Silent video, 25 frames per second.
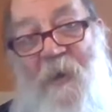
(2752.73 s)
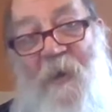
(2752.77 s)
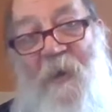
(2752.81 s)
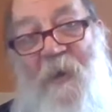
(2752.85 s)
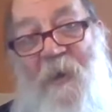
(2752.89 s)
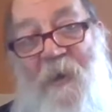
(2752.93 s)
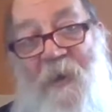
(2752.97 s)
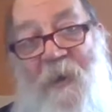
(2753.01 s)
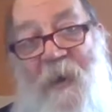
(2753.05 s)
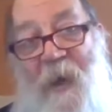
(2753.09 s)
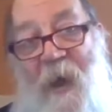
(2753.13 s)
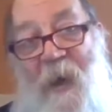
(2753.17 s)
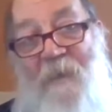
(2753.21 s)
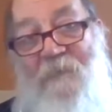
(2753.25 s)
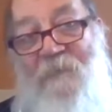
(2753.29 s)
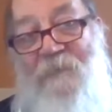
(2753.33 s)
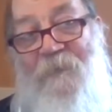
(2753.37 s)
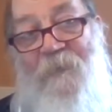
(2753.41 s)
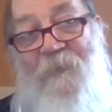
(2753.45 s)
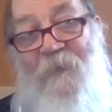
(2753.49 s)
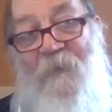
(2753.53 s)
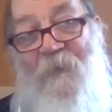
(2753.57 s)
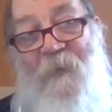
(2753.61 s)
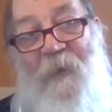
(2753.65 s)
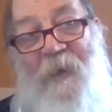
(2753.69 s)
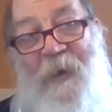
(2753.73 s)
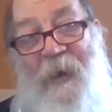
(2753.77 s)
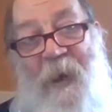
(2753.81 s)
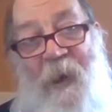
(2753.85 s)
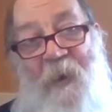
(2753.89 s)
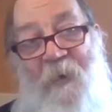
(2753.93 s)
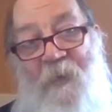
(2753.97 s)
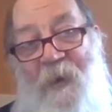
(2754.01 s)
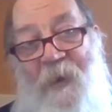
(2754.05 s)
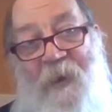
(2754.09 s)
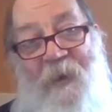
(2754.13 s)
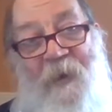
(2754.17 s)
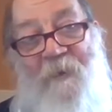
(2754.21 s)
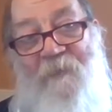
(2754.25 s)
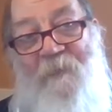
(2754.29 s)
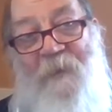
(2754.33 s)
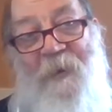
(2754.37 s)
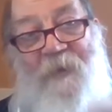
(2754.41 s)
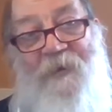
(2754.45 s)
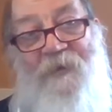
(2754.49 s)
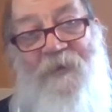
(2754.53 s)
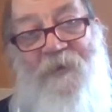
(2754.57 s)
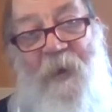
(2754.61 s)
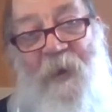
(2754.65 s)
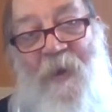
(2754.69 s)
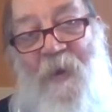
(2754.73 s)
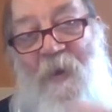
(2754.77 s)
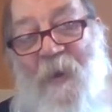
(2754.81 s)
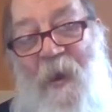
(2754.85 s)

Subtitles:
not for county administrator,